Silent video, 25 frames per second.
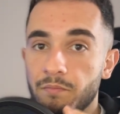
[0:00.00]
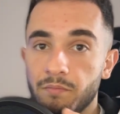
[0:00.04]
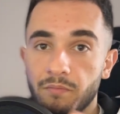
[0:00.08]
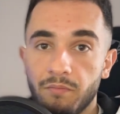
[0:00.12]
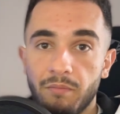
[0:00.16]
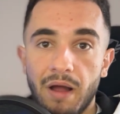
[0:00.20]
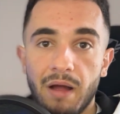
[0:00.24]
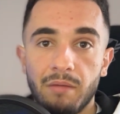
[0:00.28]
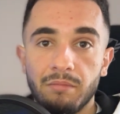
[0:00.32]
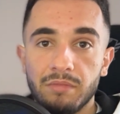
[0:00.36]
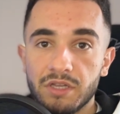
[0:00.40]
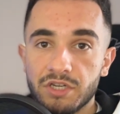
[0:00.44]

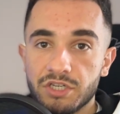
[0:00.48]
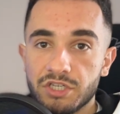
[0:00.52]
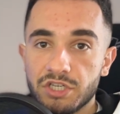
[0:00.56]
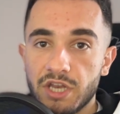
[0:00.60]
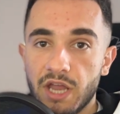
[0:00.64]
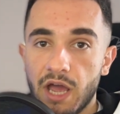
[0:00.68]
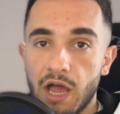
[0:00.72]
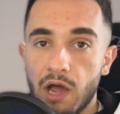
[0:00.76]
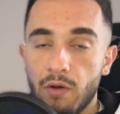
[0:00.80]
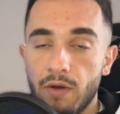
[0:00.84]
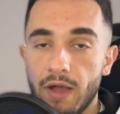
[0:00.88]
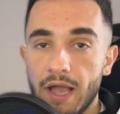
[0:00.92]
publish
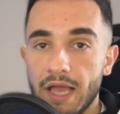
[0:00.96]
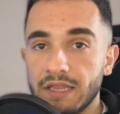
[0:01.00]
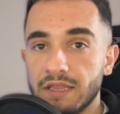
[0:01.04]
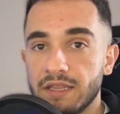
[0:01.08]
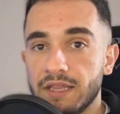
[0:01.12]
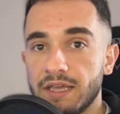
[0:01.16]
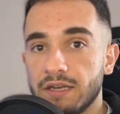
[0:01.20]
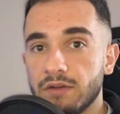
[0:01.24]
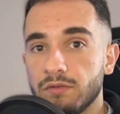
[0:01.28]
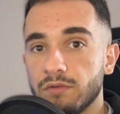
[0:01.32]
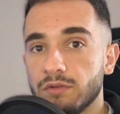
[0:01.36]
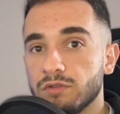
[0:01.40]
now and
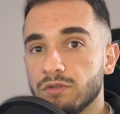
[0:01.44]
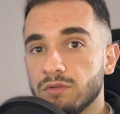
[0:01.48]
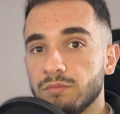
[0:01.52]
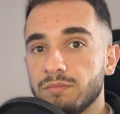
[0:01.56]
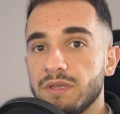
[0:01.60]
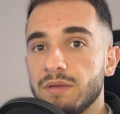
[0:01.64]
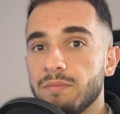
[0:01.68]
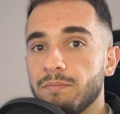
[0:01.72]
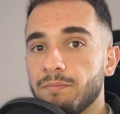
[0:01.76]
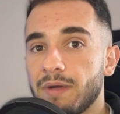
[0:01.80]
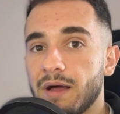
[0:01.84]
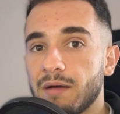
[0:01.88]
then it will
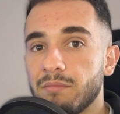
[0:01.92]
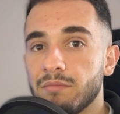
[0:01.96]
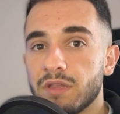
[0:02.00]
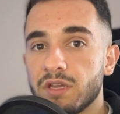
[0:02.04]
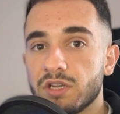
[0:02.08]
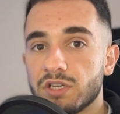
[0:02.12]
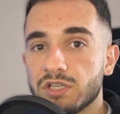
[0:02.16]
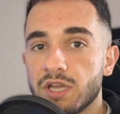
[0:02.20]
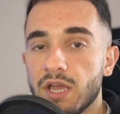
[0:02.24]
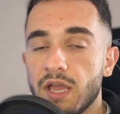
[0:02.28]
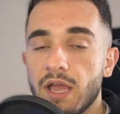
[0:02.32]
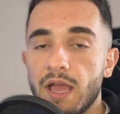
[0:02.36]
be
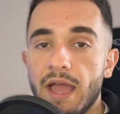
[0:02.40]
published